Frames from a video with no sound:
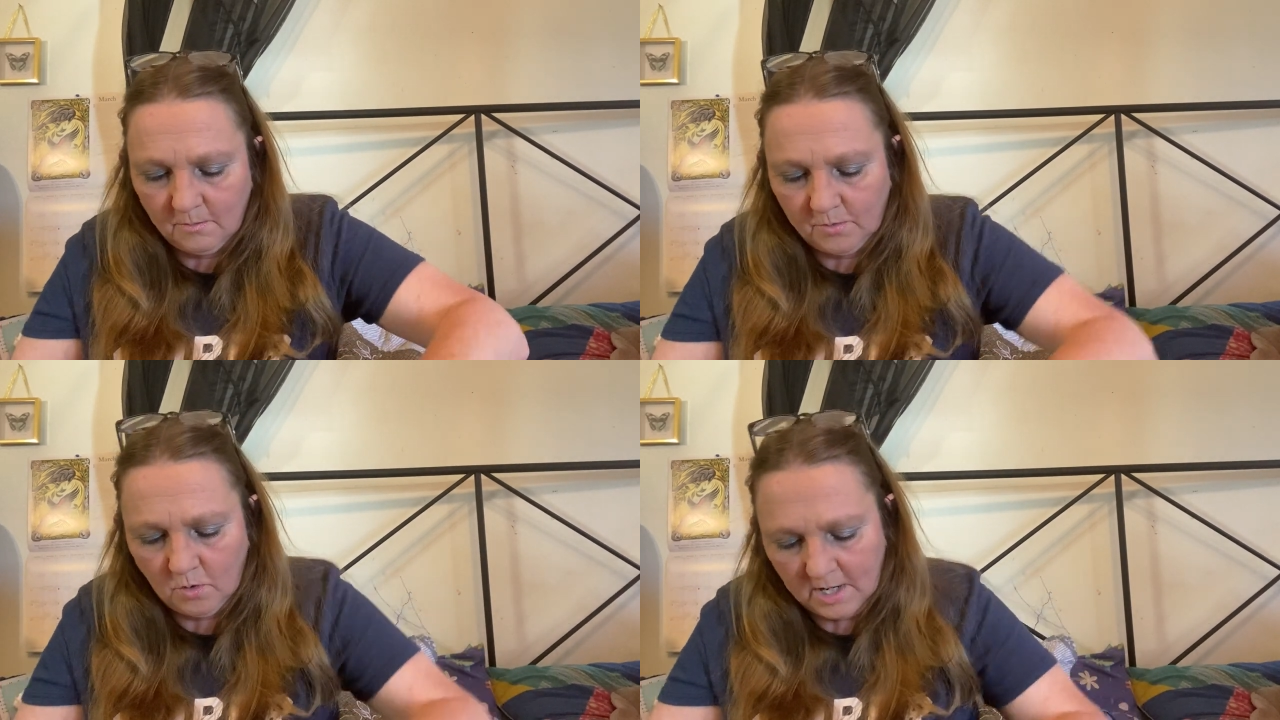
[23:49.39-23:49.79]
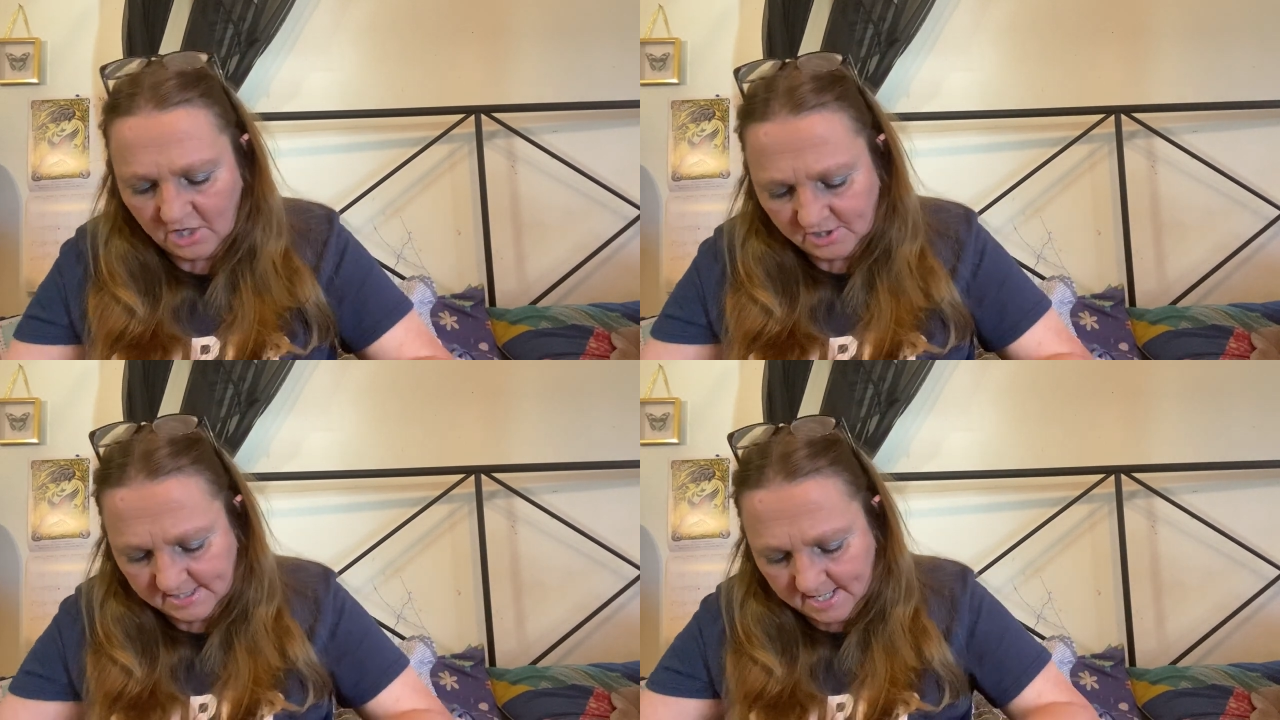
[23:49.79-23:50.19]
Boy, I
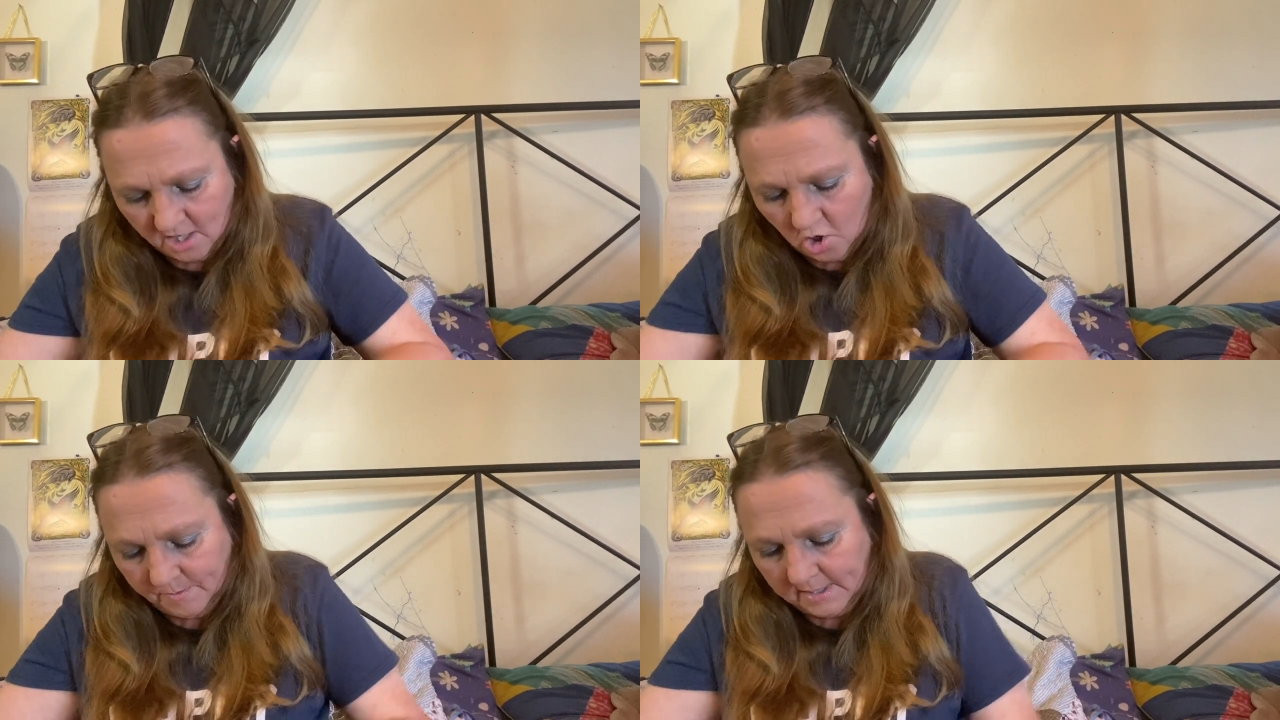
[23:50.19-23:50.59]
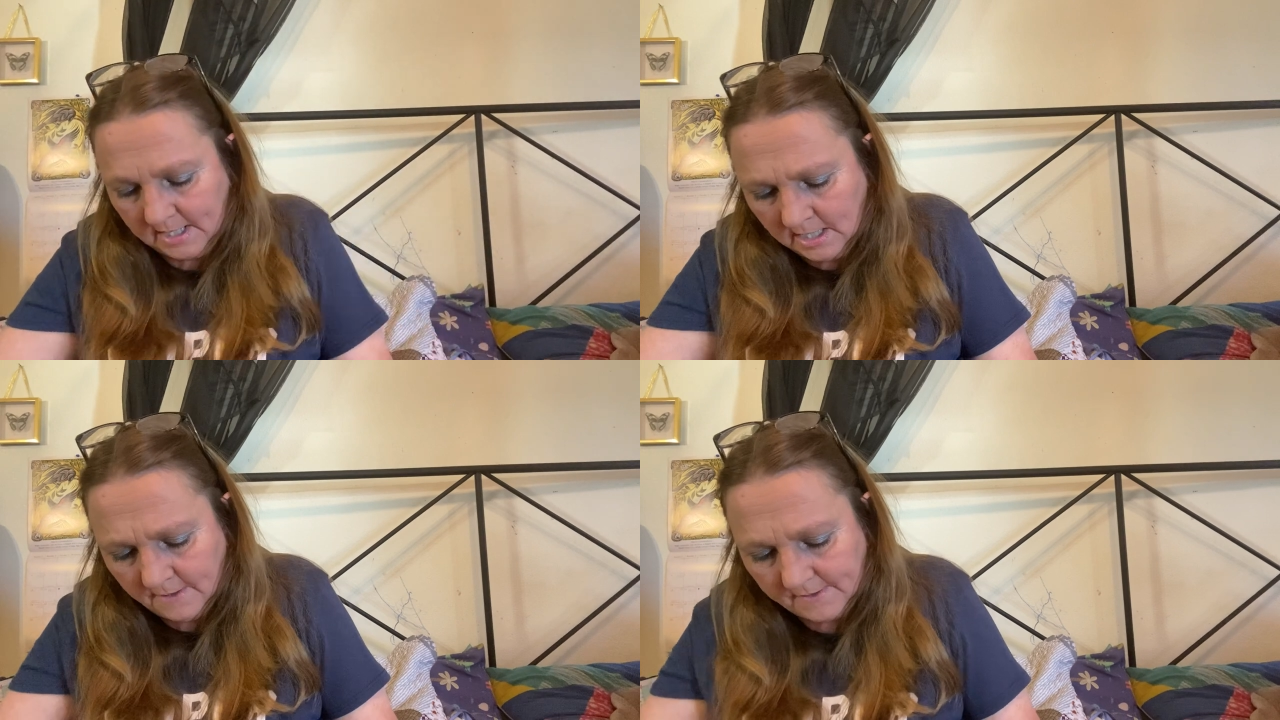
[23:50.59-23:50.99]
just can't open
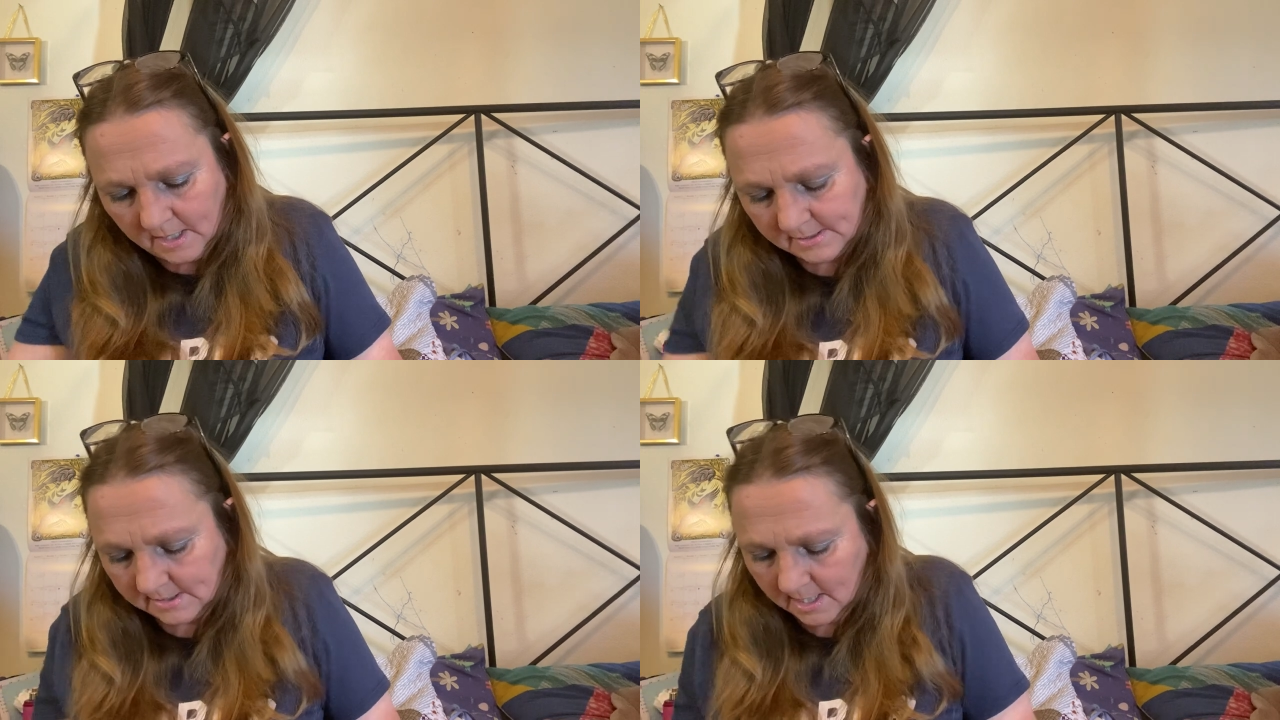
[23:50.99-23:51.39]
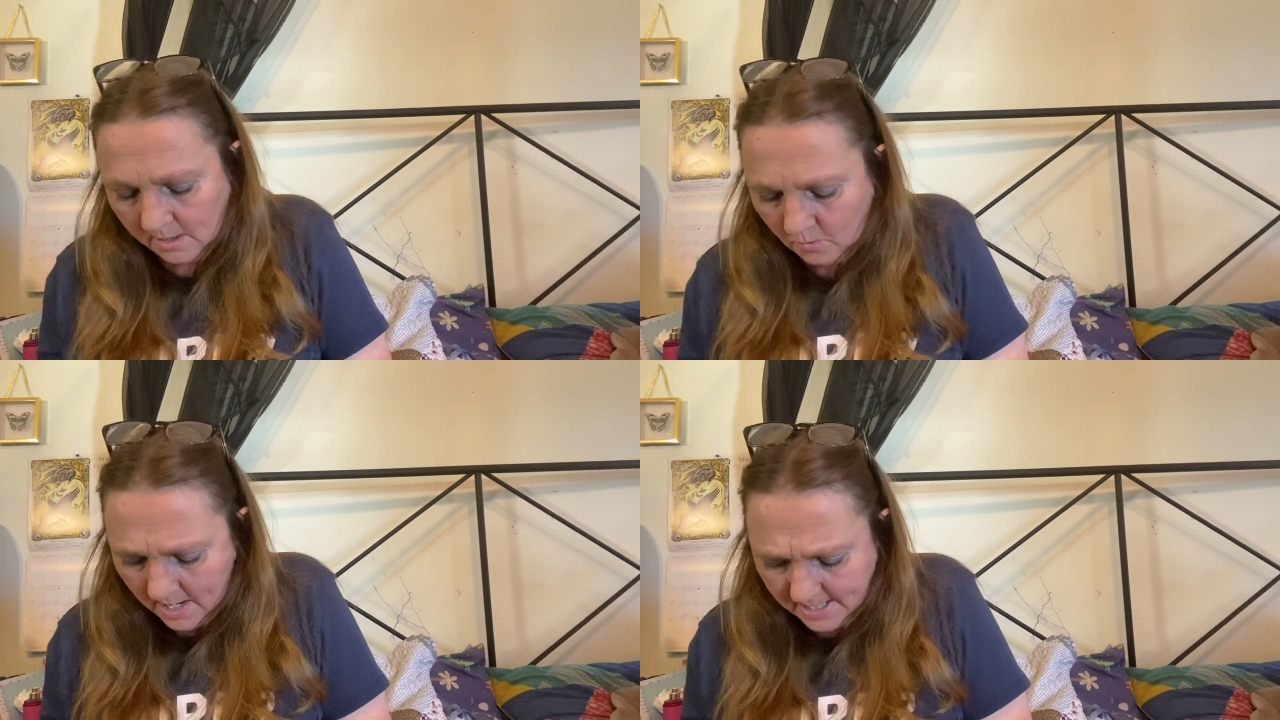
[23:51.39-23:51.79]
anything today.
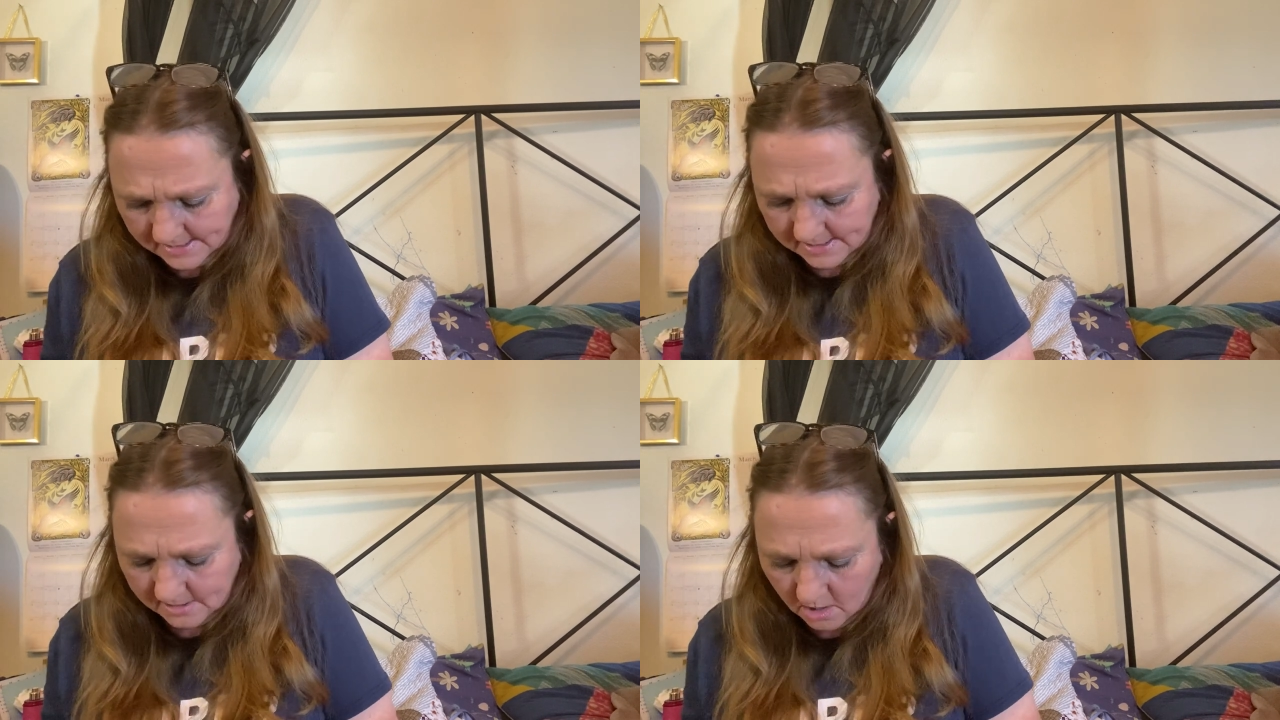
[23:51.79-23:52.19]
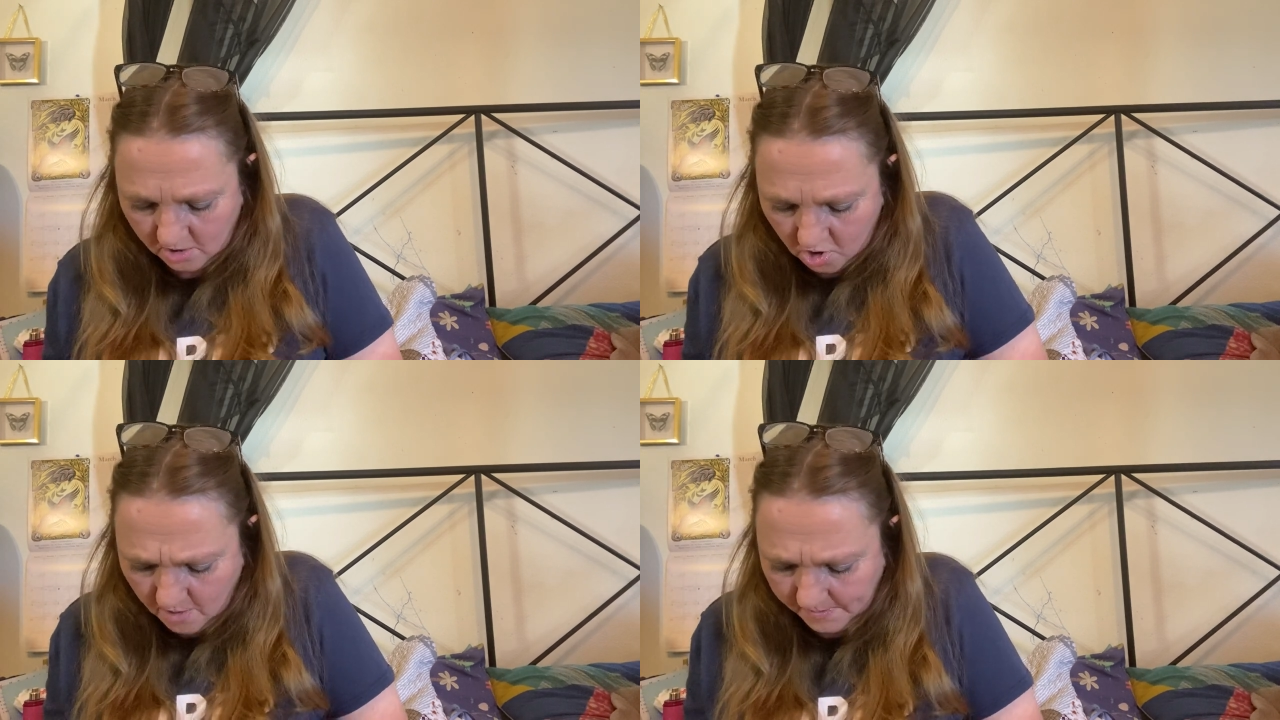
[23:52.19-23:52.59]
Why is this not
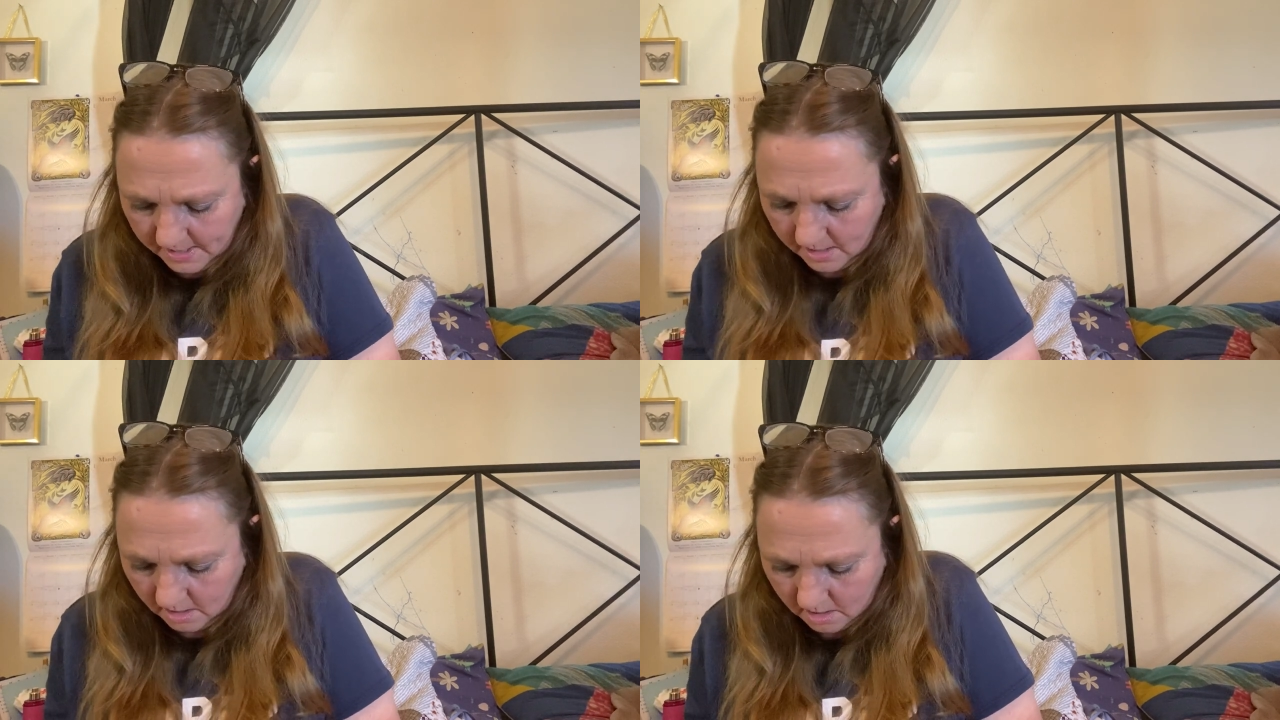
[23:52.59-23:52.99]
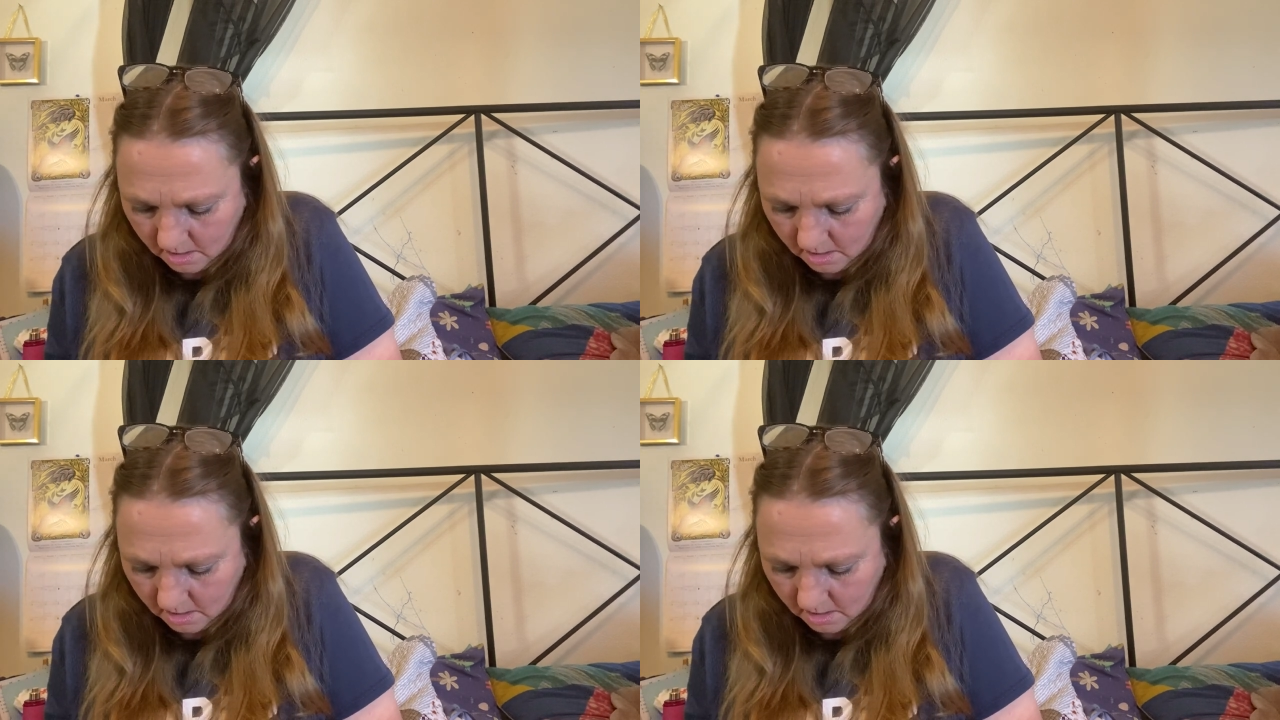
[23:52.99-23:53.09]
opening?